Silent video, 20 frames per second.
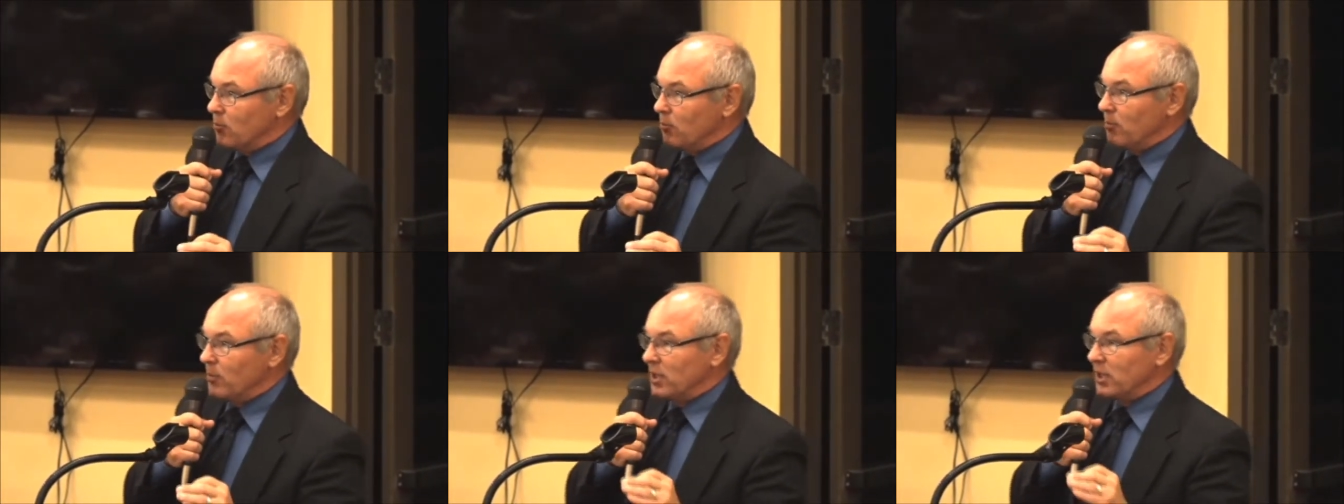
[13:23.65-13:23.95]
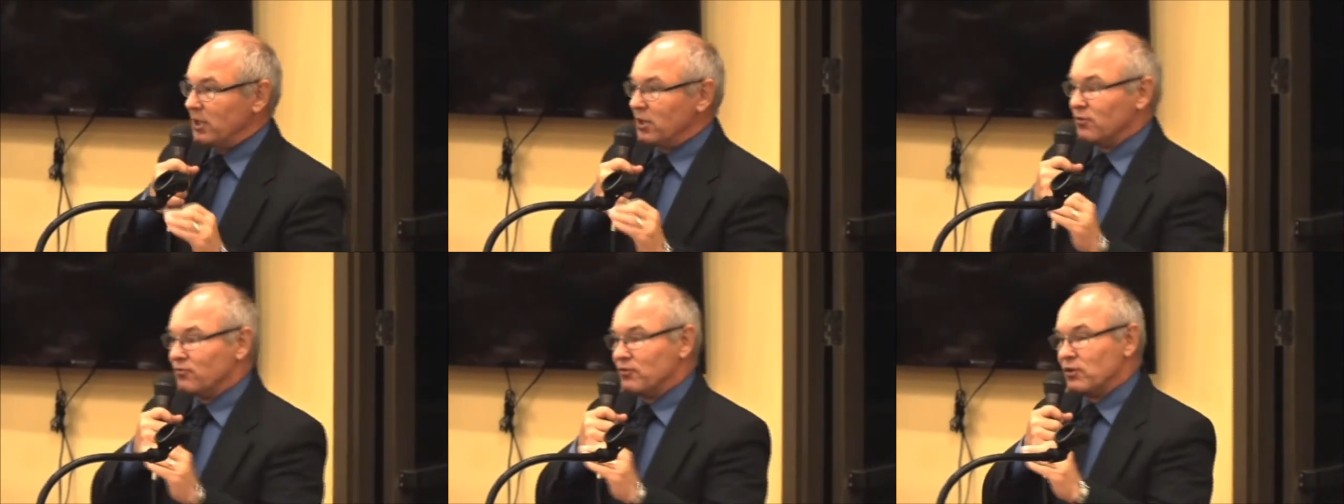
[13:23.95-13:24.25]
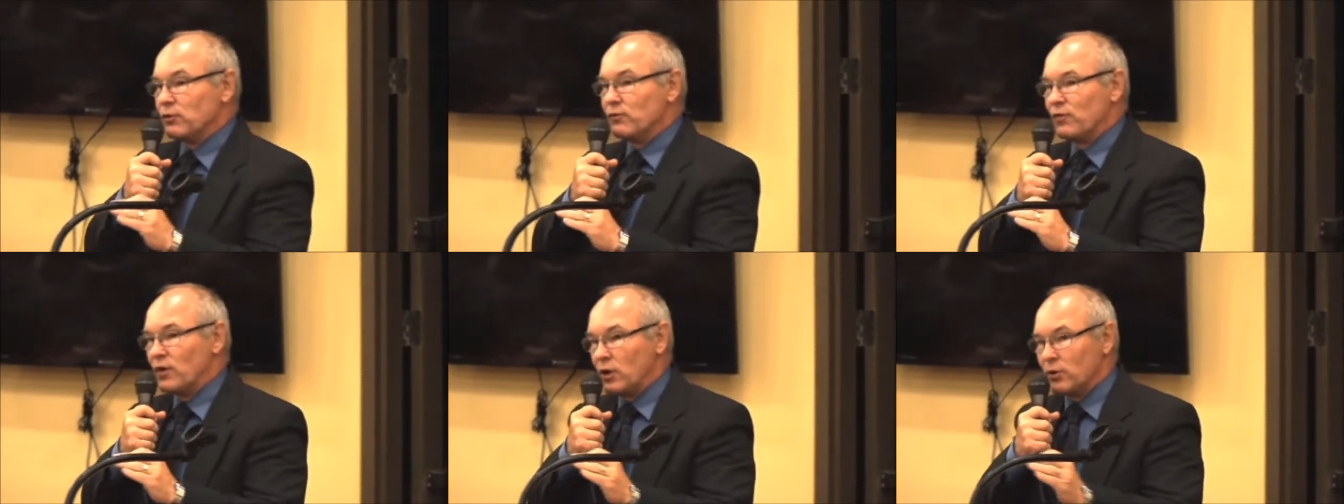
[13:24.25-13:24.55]
Many of
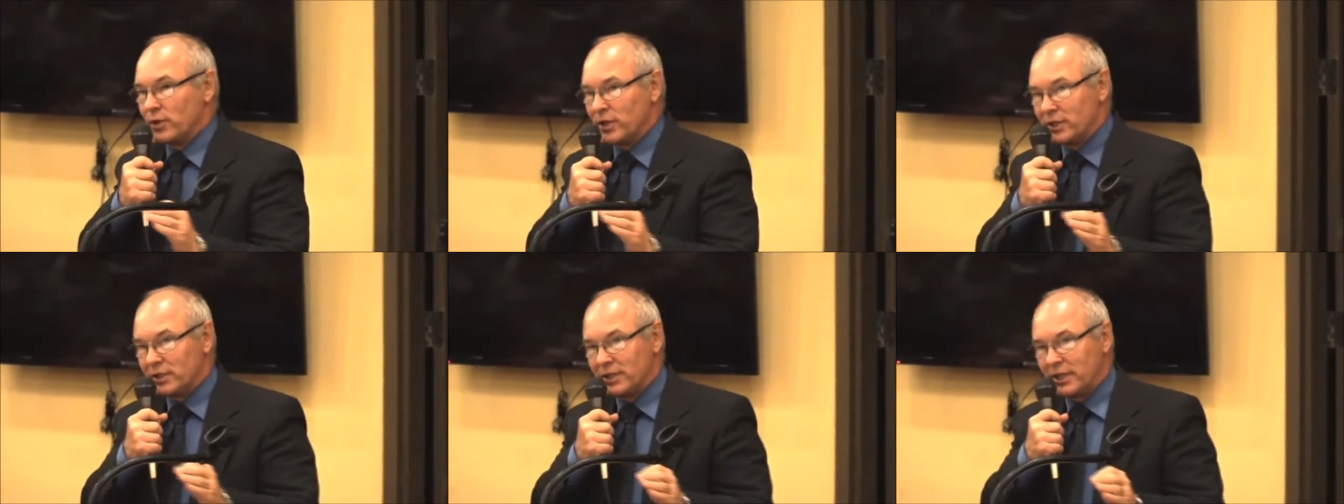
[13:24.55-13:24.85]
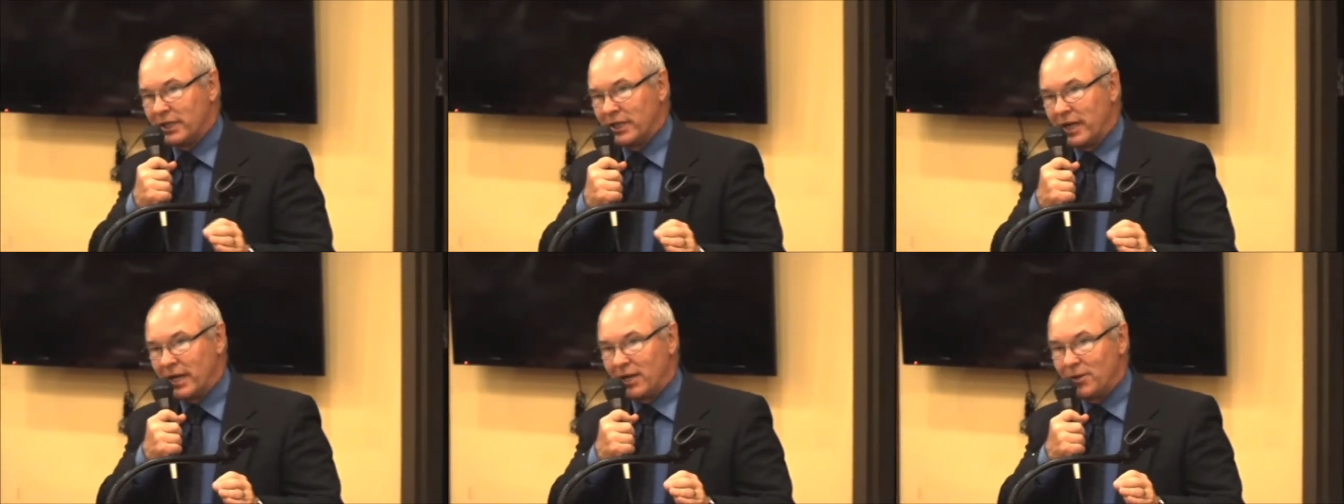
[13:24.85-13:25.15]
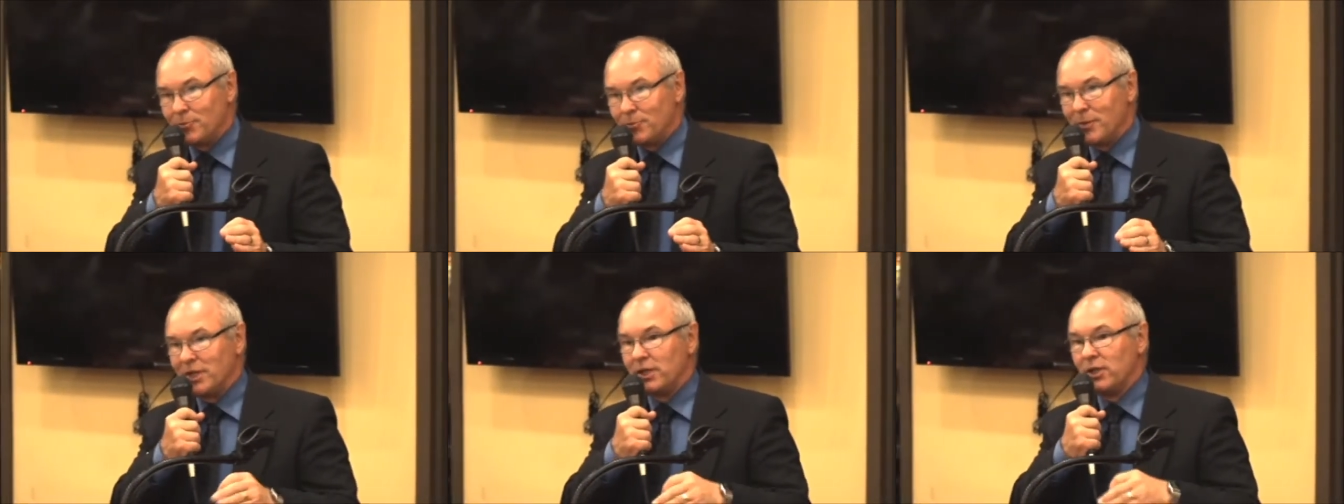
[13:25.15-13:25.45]
you voted
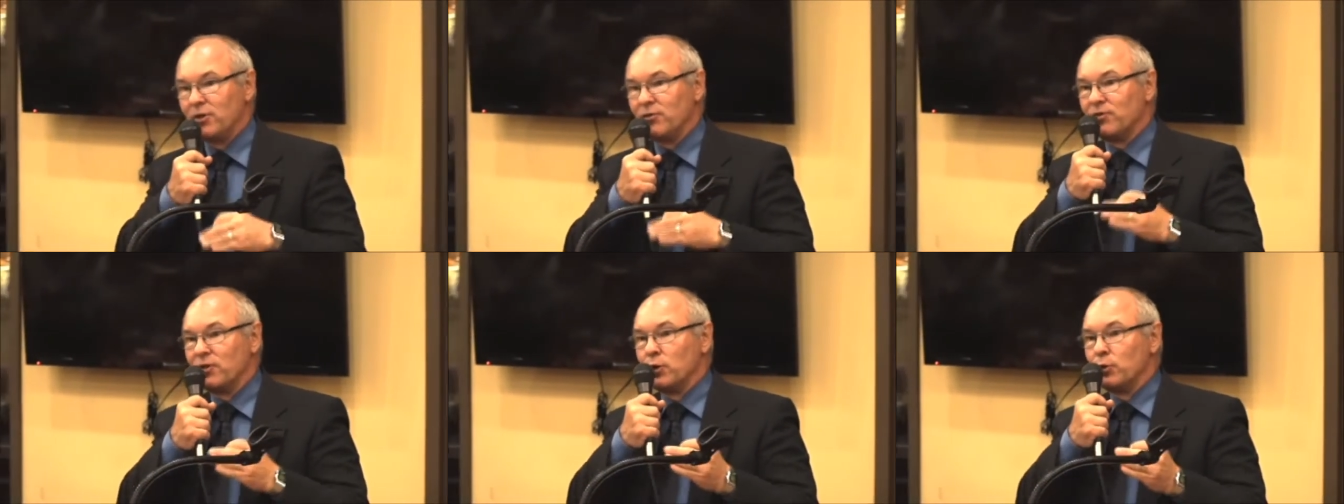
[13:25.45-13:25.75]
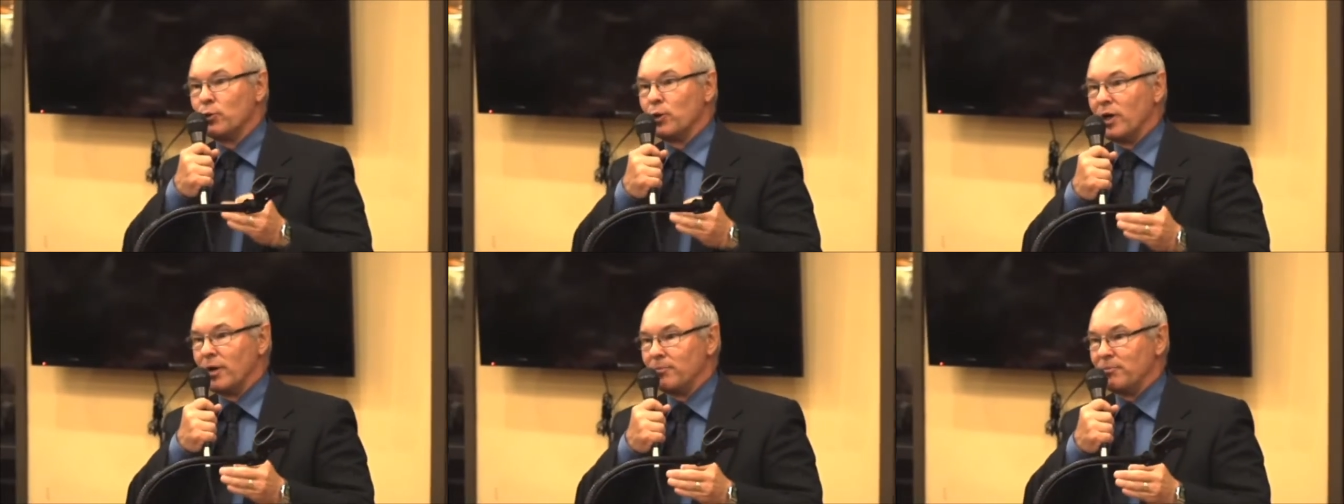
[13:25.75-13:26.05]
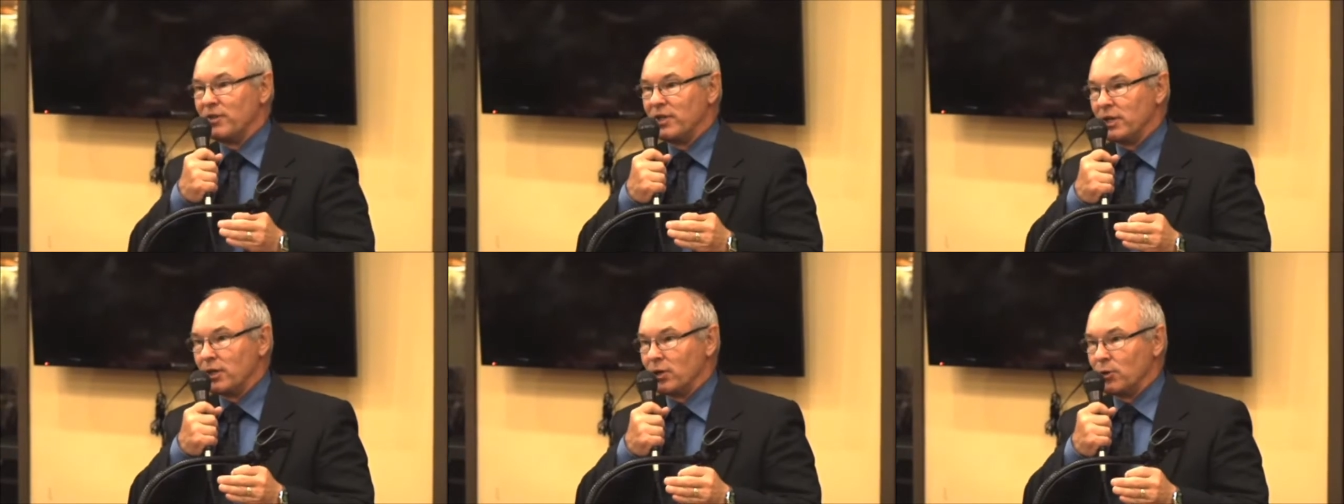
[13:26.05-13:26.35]
today. Many of you were
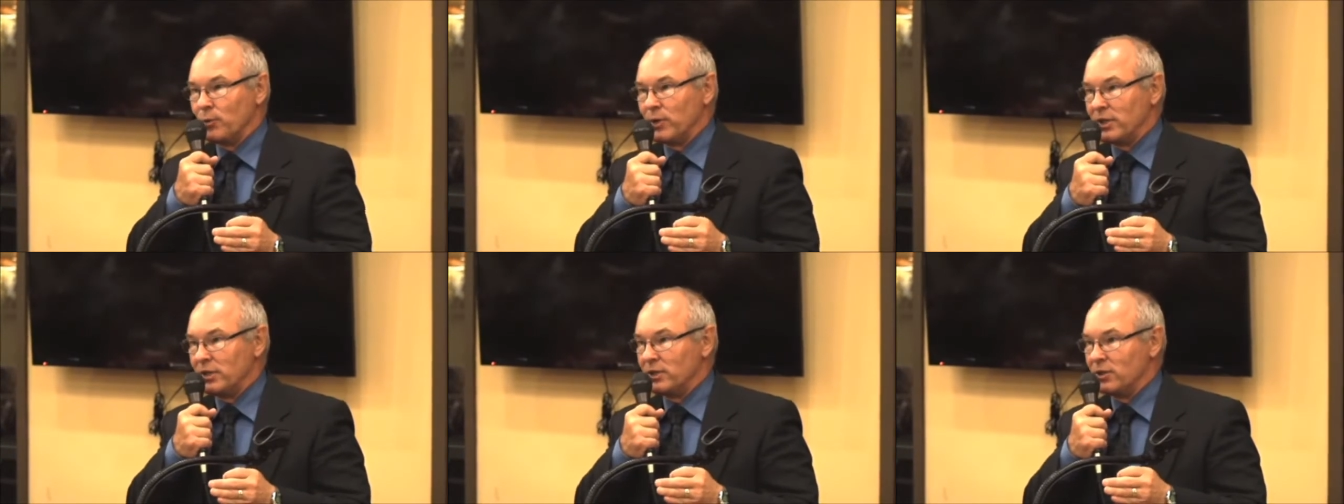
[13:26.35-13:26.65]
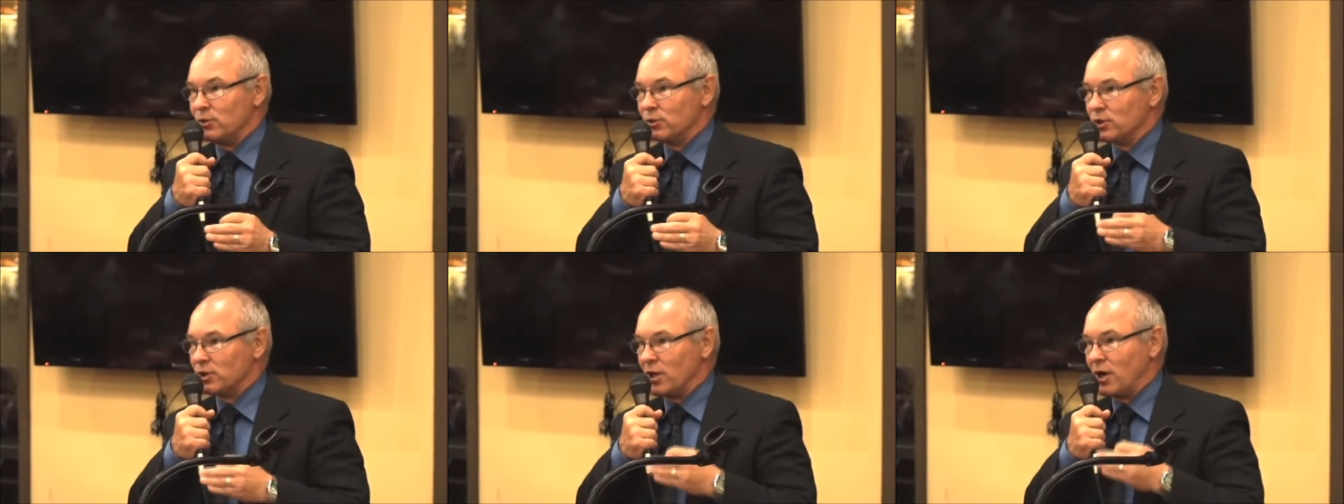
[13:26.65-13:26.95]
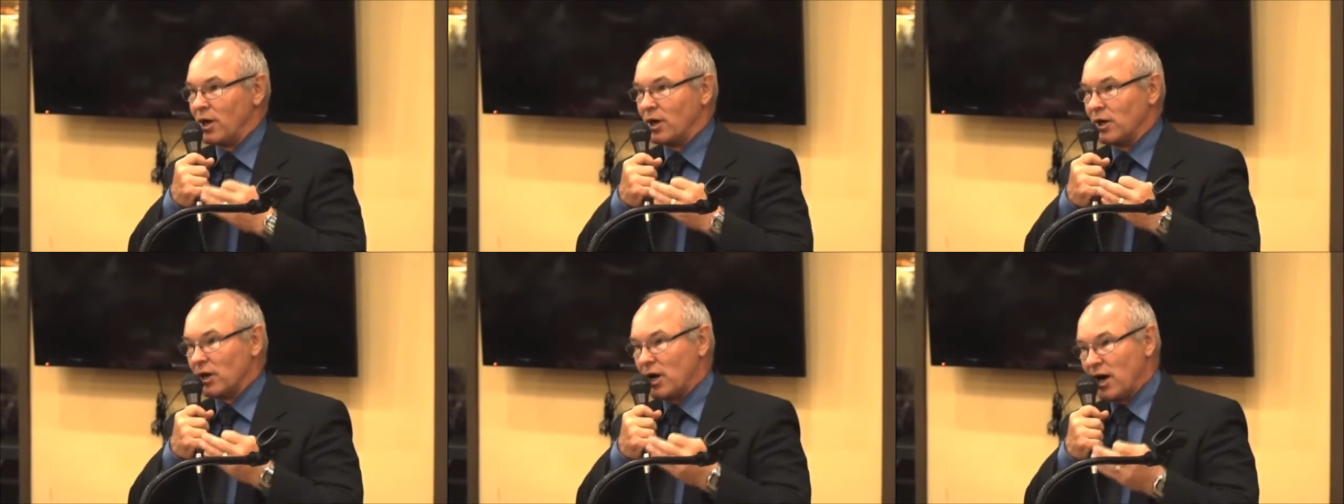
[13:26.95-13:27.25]
up there when you
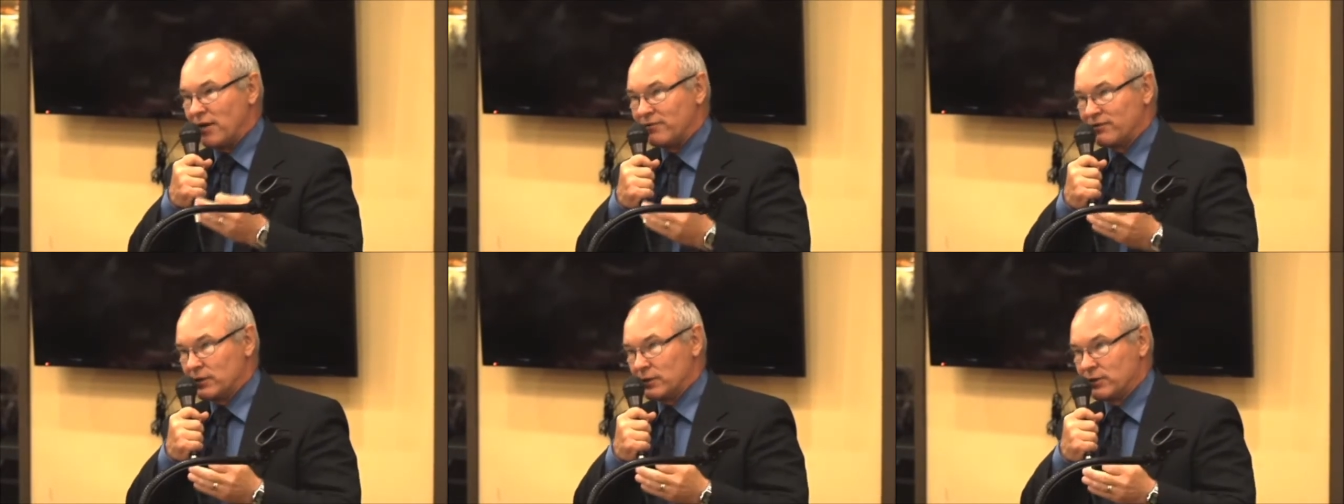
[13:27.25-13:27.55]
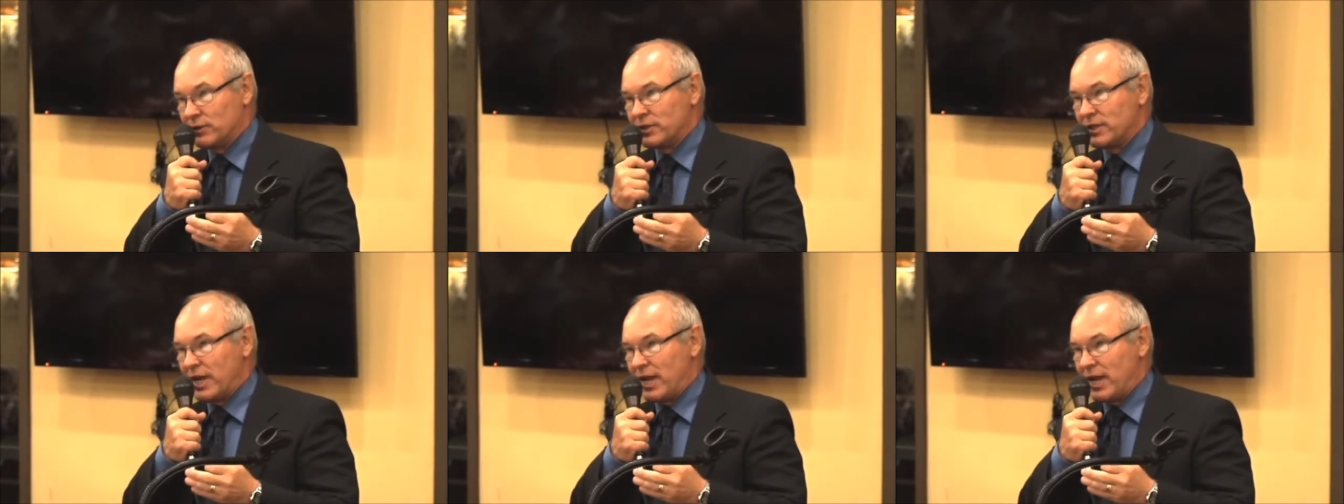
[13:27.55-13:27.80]
saw our officers